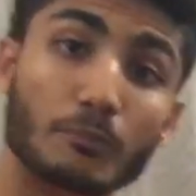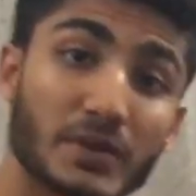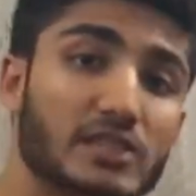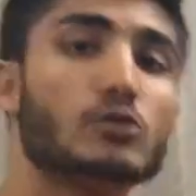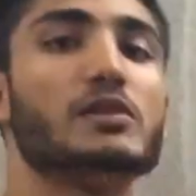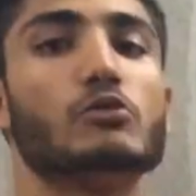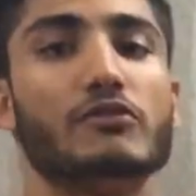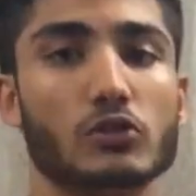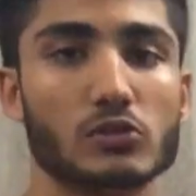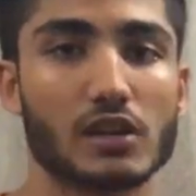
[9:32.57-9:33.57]
B2B
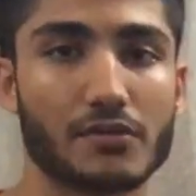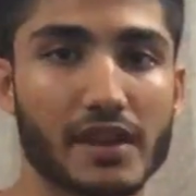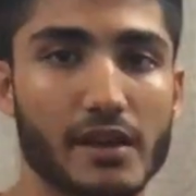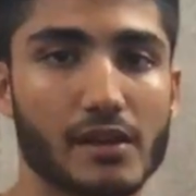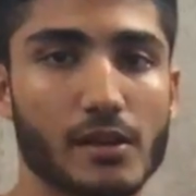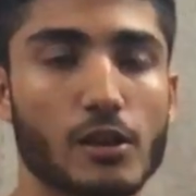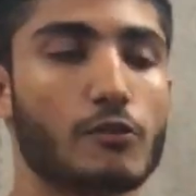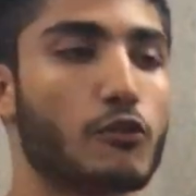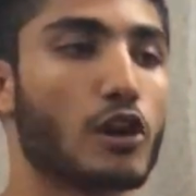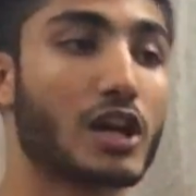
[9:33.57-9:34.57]
reviews are there
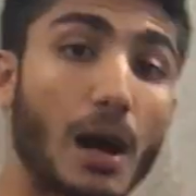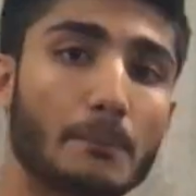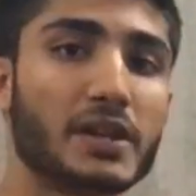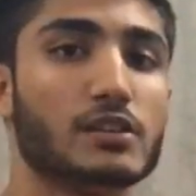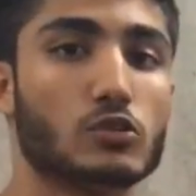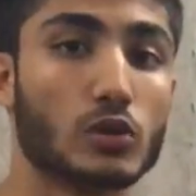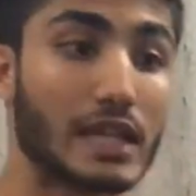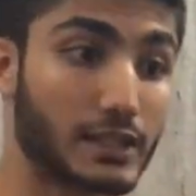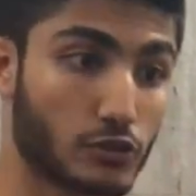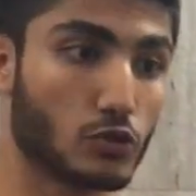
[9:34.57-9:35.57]
for companies who would
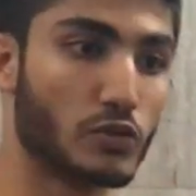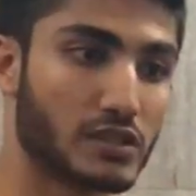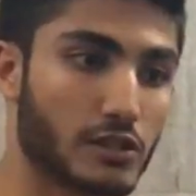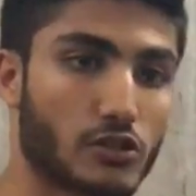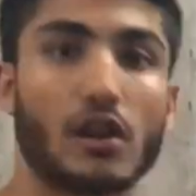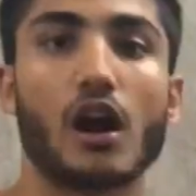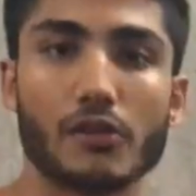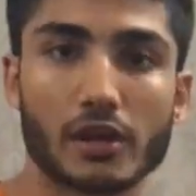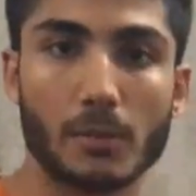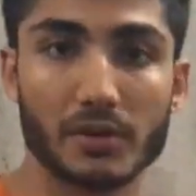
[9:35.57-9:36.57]
like to do research on
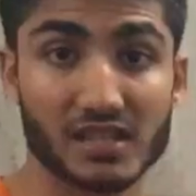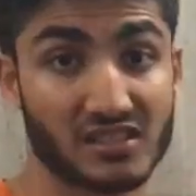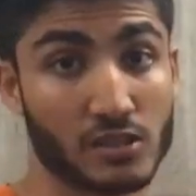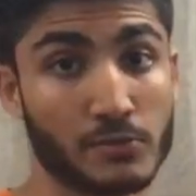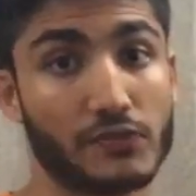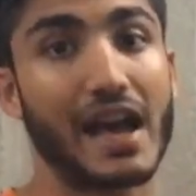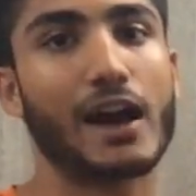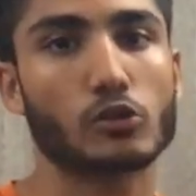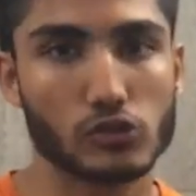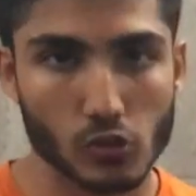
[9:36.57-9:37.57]
other companies in terms of
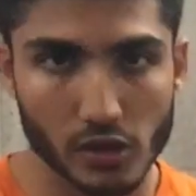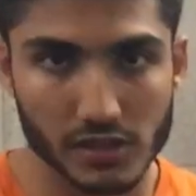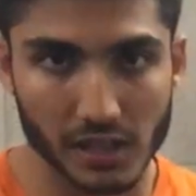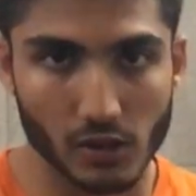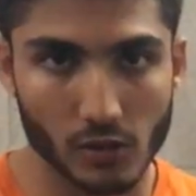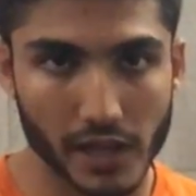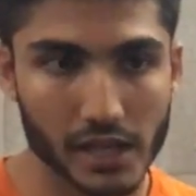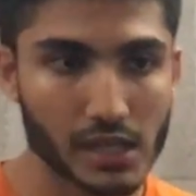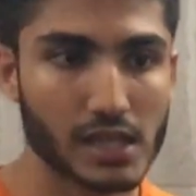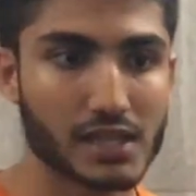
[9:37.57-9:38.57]
outsourcing,
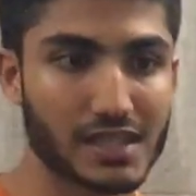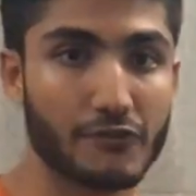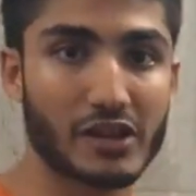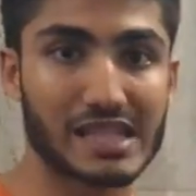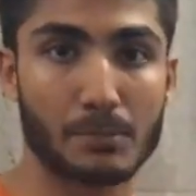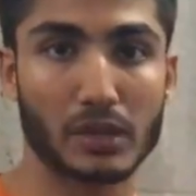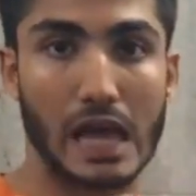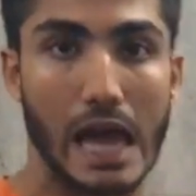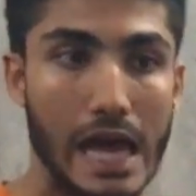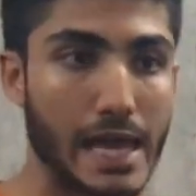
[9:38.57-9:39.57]
okay? Say for
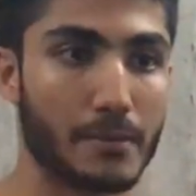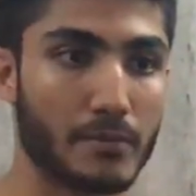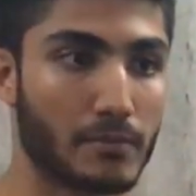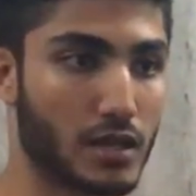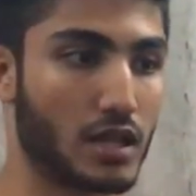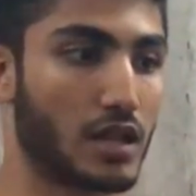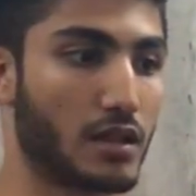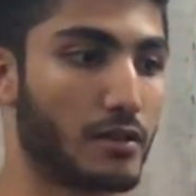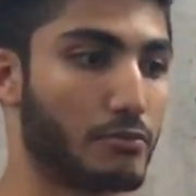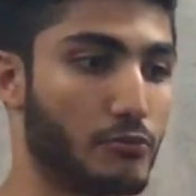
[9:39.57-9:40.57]
example, I am
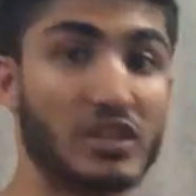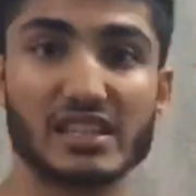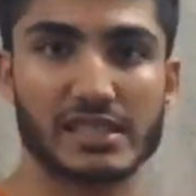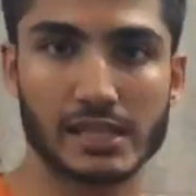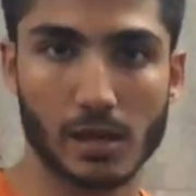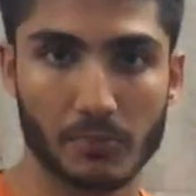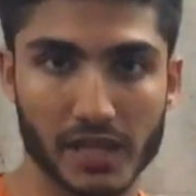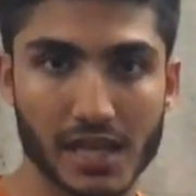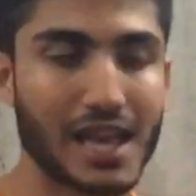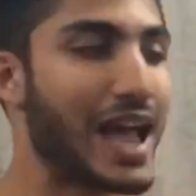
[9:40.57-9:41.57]
a real estate
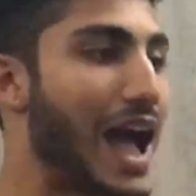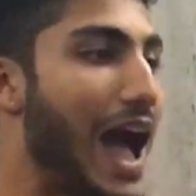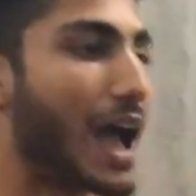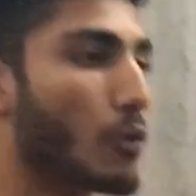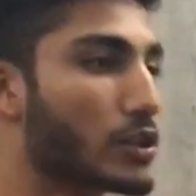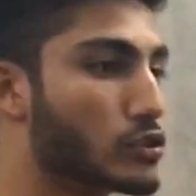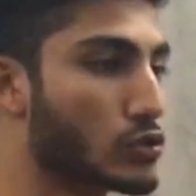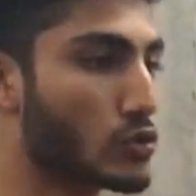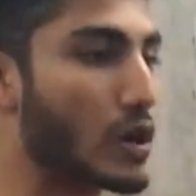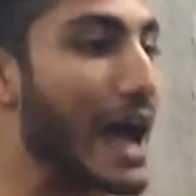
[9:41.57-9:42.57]
company, I want
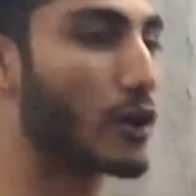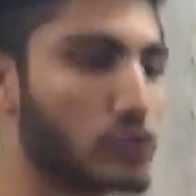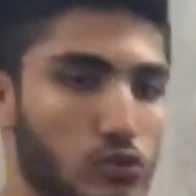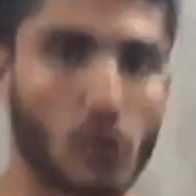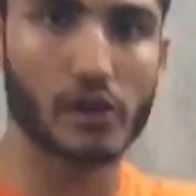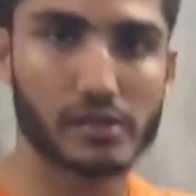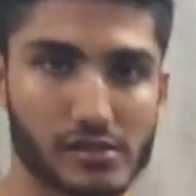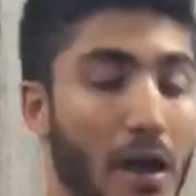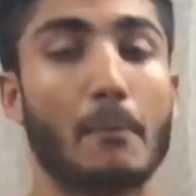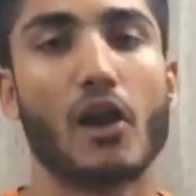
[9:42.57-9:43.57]
to
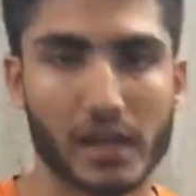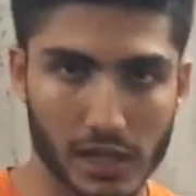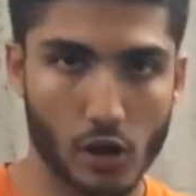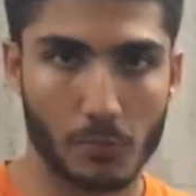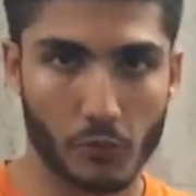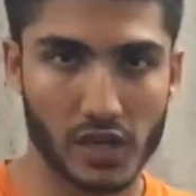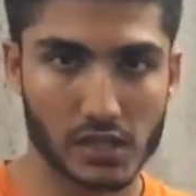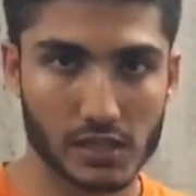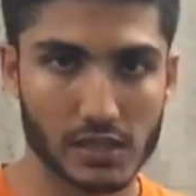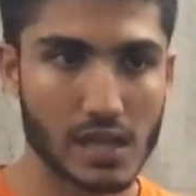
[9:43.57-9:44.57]
outsource my marketing
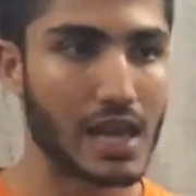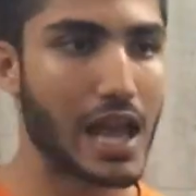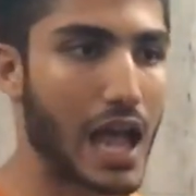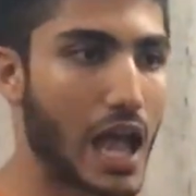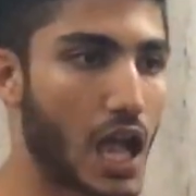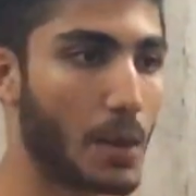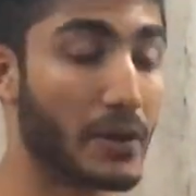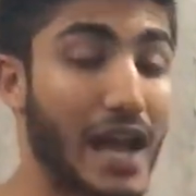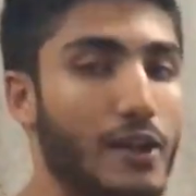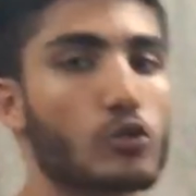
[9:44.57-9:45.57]
operations,
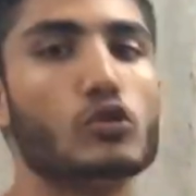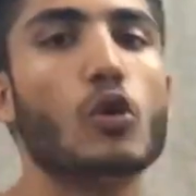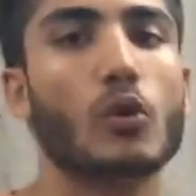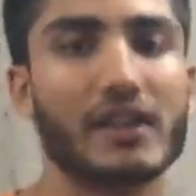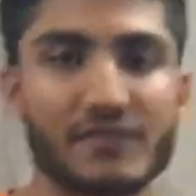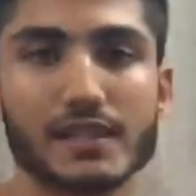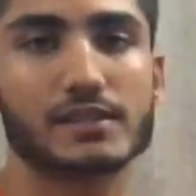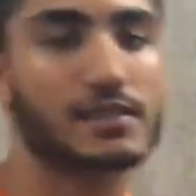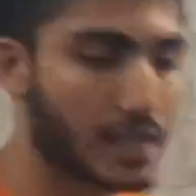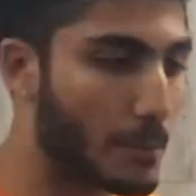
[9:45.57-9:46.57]
but I don't know if
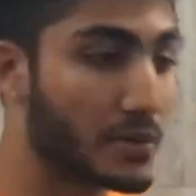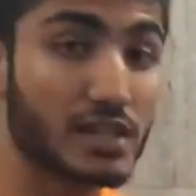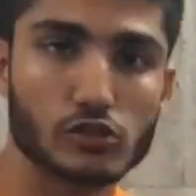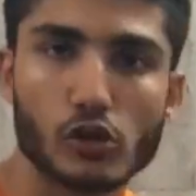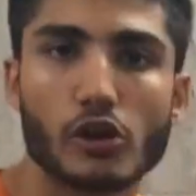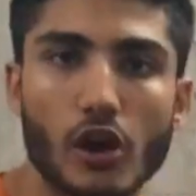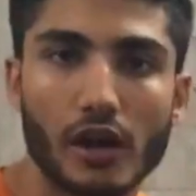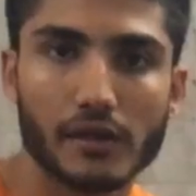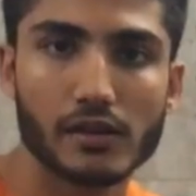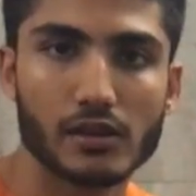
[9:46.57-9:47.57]
this company is good or
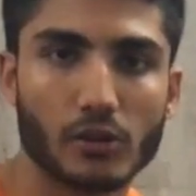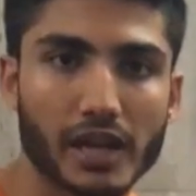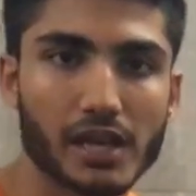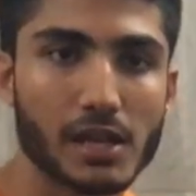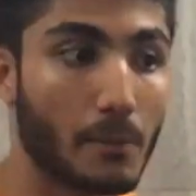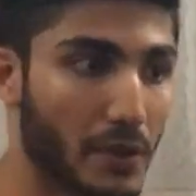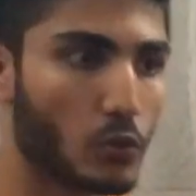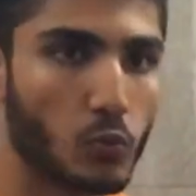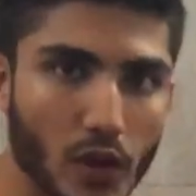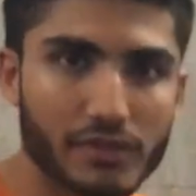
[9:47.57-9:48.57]
not, okay?
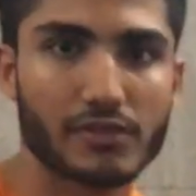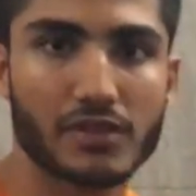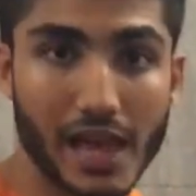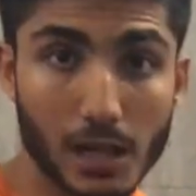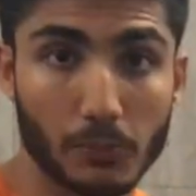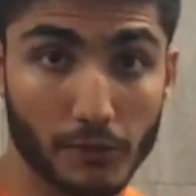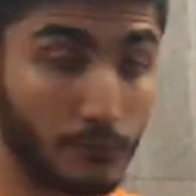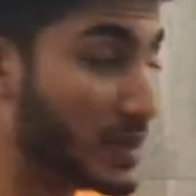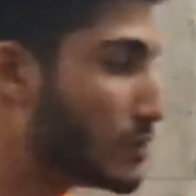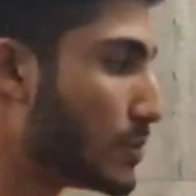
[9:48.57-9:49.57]
But with the help
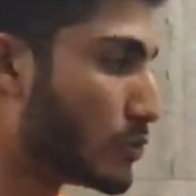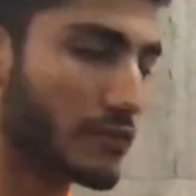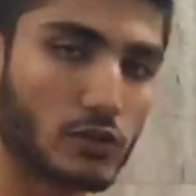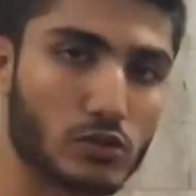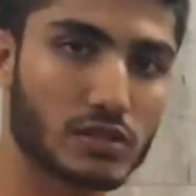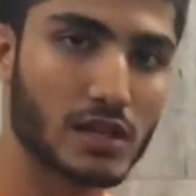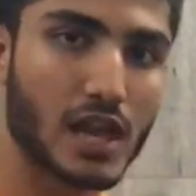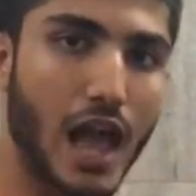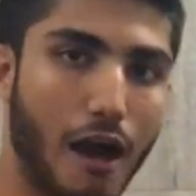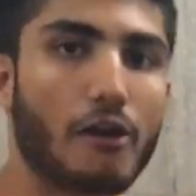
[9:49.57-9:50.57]
of B2B reviews,
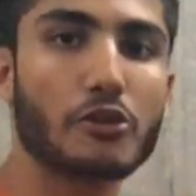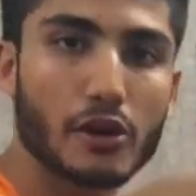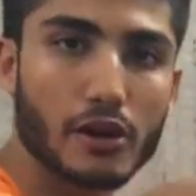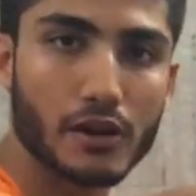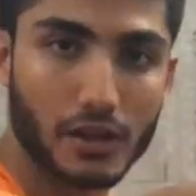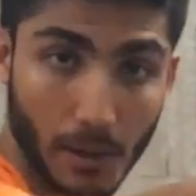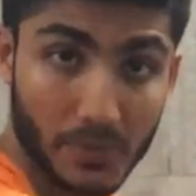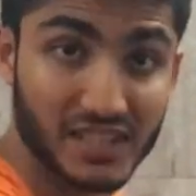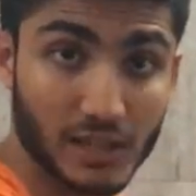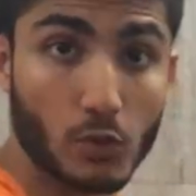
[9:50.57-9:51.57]
other
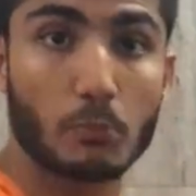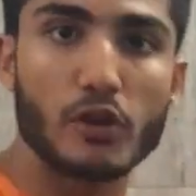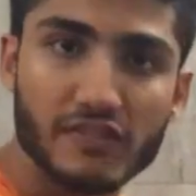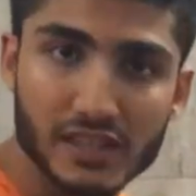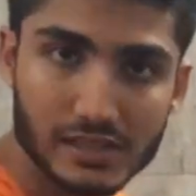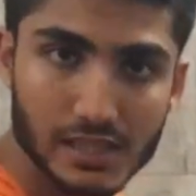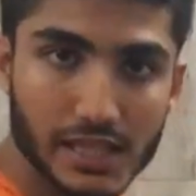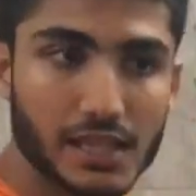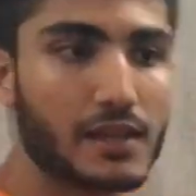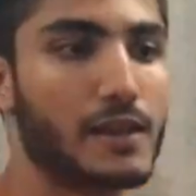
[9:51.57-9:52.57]
companies that were
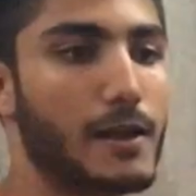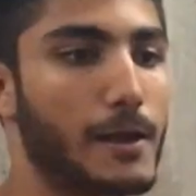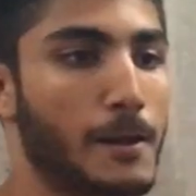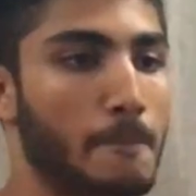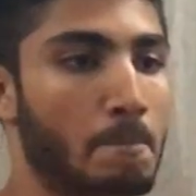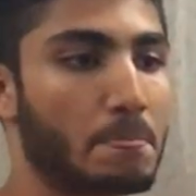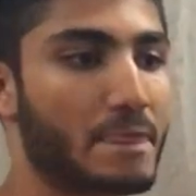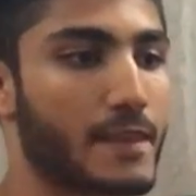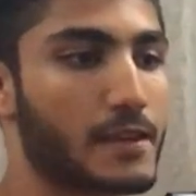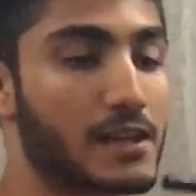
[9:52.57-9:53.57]
previously
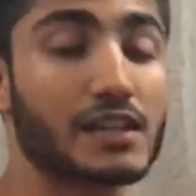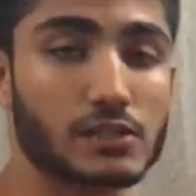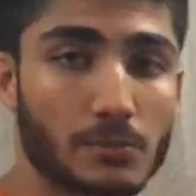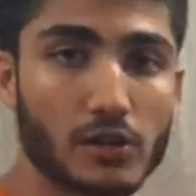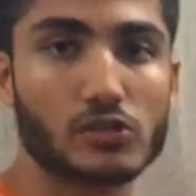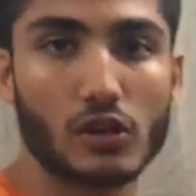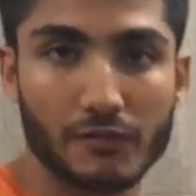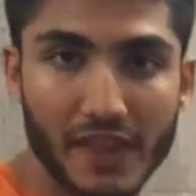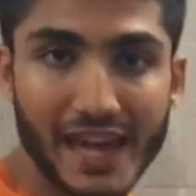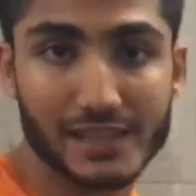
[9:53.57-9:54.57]
customers
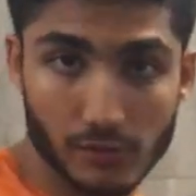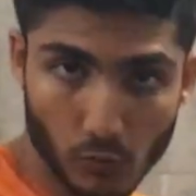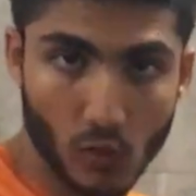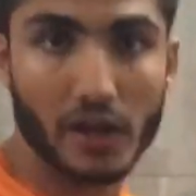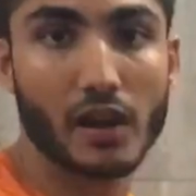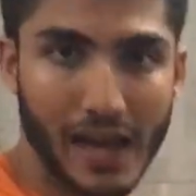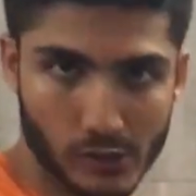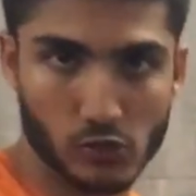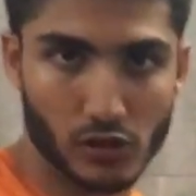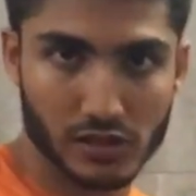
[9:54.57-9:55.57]
of that one
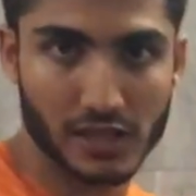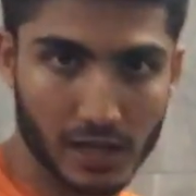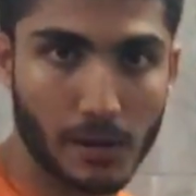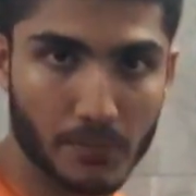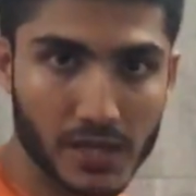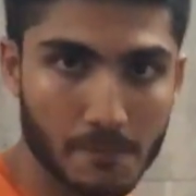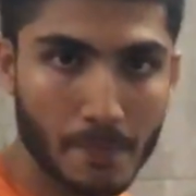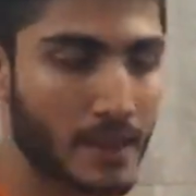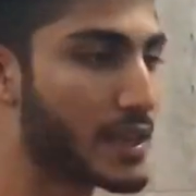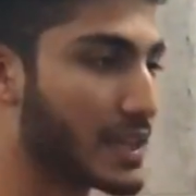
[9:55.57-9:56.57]
outsourcing
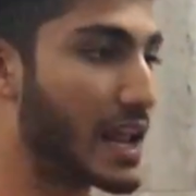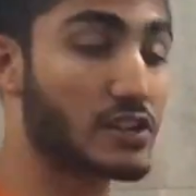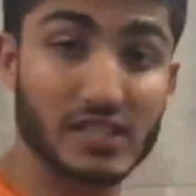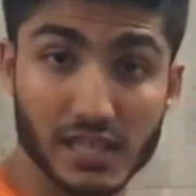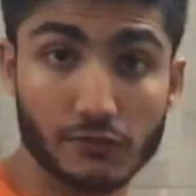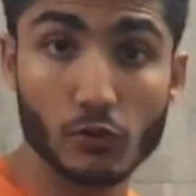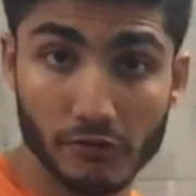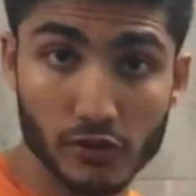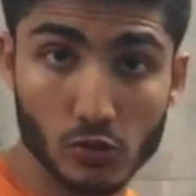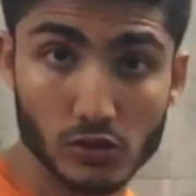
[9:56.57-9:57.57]
company can actually give the
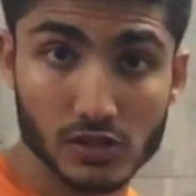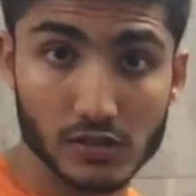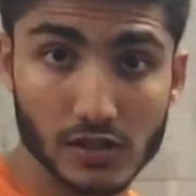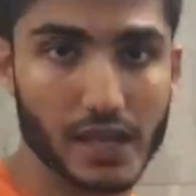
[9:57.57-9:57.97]
reviews,